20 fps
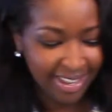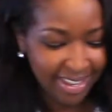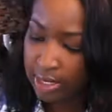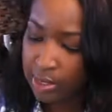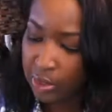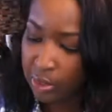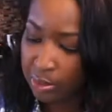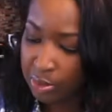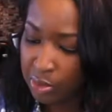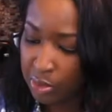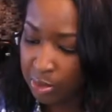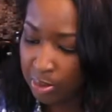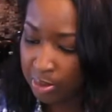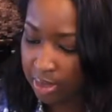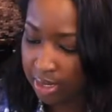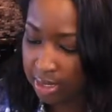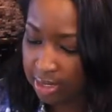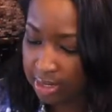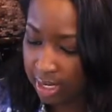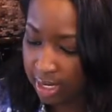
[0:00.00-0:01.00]
So I'm super
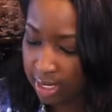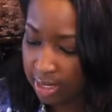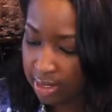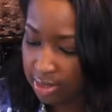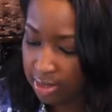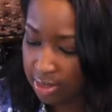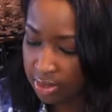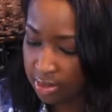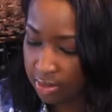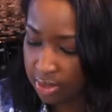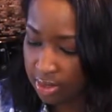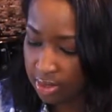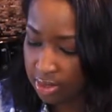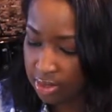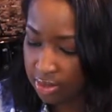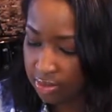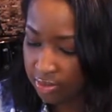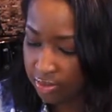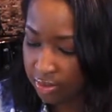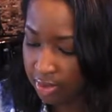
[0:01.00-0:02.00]
excited to do
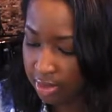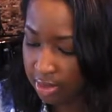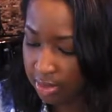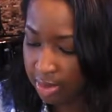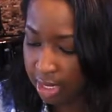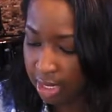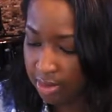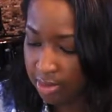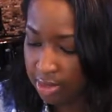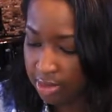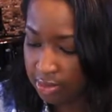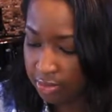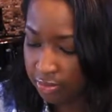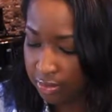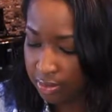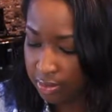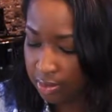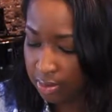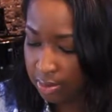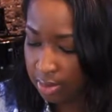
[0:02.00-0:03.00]
this for the baby's
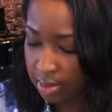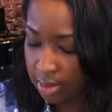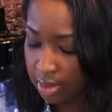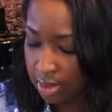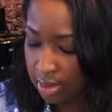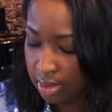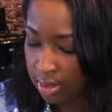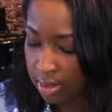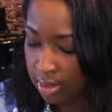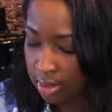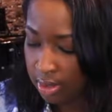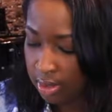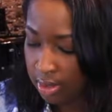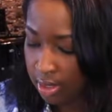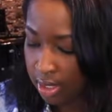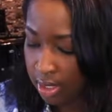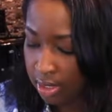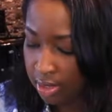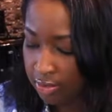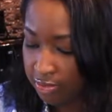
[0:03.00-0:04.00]
room
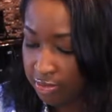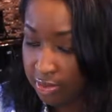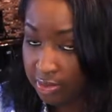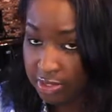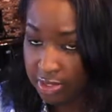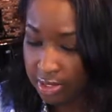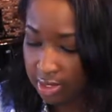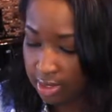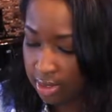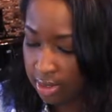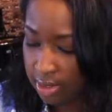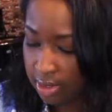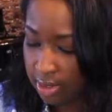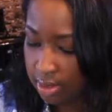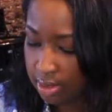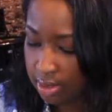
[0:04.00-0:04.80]
in the future.